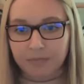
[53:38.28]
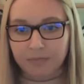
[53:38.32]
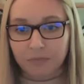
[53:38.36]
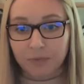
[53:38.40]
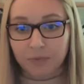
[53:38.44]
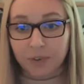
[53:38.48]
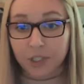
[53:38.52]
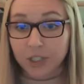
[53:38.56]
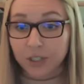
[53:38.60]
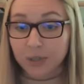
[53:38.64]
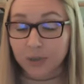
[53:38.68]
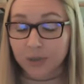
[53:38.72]

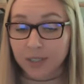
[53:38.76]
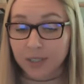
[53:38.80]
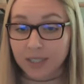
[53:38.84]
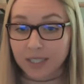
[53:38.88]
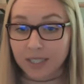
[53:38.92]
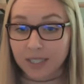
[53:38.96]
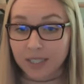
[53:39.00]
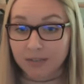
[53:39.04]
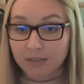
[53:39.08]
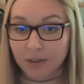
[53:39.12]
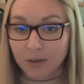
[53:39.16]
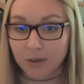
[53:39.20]

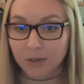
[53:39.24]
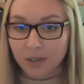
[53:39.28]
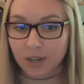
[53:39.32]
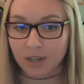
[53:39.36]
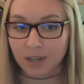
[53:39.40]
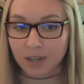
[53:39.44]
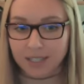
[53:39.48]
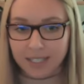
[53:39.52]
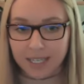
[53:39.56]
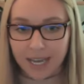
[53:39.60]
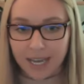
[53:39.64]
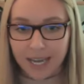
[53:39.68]

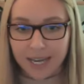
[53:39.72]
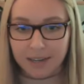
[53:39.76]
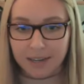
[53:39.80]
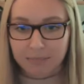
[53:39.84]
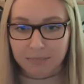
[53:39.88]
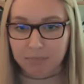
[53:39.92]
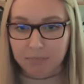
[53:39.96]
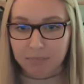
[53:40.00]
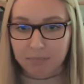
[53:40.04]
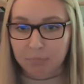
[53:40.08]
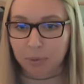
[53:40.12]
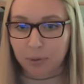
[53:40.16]

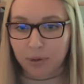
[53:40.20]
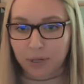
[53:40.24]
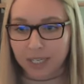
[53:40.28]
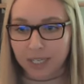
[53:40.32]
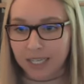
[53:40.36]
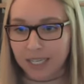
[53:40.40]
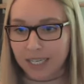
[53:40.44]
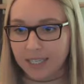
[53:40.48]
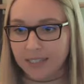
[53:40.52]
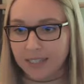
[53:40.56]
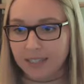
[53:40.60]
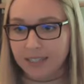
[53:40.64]
virtualcfo.ca,
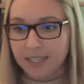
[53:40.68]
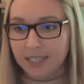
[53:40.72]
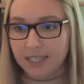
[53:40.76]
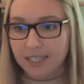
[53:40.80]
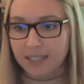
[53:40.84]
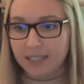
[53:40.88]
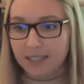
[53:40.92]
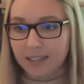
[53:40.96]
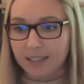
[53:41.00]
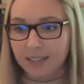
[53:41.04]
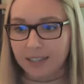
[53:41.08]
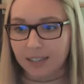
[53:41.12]
pretty
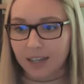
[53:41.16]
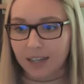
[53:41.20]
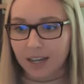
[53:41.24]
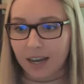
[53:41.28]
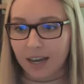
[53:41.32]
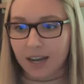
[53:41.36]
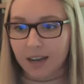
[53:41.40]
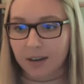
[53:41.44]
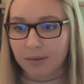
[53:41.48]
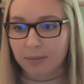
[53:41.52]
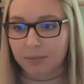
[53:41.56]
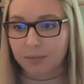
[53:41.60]
easy
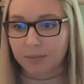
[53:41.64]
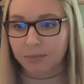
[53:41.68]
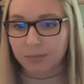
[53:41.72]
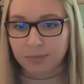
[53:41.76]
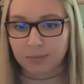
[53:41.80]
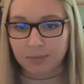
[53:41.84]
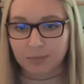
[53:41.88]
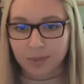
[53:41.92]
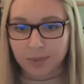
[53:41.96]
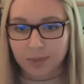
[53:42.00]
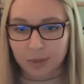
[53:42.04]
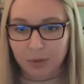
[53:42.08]
to
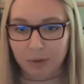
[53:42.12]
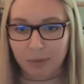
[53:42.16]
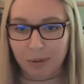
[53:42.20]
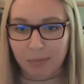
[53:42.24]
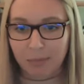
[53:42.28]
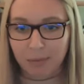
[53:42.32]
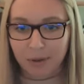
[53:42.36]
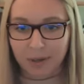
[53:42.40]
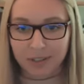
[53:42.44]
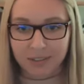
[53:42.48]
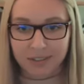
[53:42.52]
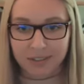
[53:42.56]

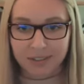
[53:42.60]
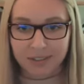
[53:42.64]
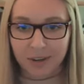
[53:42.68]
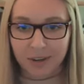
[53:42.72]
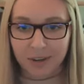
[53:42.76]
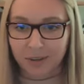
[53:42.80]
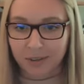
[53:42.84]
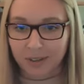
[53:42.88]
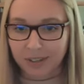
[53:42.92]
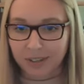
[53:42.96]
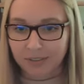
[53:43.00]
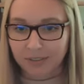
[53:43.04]
remember.
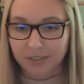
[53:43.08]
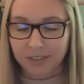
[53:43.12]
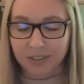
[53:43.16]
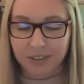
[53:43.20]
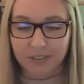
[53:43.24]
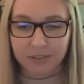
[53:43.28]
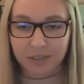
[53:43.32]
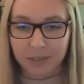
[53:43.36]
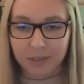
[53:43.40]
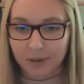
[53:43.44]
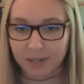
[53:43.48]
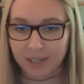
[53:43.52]
So
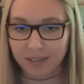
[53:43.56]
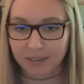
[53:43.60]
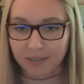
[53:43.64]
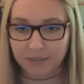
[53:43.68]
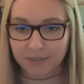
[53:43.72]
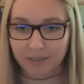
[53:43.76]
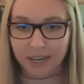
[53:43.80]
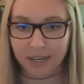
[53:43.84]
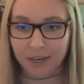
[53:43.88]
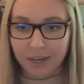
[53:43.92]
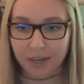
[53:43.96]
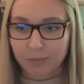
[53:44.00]
if you want to
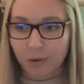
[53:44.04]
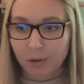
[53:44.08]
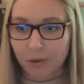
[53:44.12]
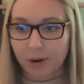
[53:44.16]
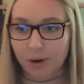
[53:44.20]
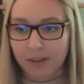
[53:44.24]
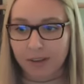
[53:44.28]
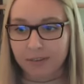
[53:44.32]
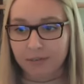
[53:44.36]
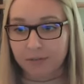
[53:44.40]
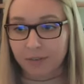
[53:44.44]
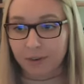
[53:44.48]
find out
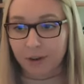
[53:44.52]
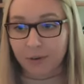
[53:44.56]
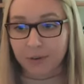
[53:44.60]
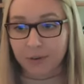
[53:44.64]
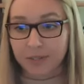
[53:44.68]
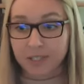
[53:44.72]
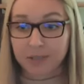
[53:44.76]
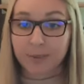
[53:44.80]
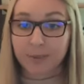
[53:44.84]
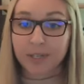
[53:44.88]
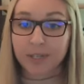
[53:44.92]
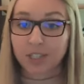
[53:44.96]
more info,
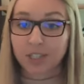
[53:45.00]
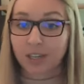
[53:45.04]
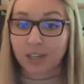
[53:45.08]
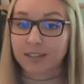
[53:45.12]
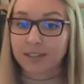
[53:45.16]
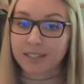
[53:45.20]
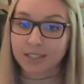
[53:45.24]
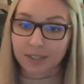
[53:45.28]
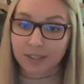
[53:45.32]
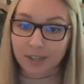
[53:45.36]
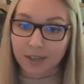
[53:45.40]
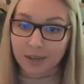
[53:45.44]
especially
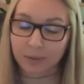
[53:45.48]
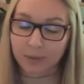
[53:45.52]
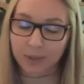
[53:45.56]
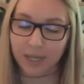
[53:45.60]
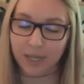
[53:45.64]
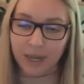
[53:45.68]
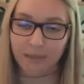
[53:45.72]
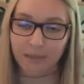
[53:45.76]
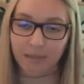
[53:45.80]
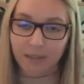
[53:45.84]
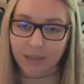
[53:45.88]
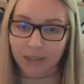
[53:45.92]
on Xero, we
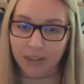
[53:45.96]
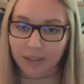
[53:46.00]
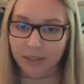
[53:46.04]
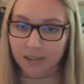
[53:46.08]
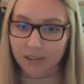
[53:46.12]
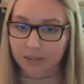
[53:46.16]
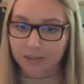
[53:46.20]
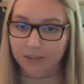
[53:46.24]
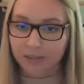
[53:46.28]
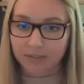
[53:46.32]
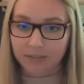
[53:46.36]
have a lot of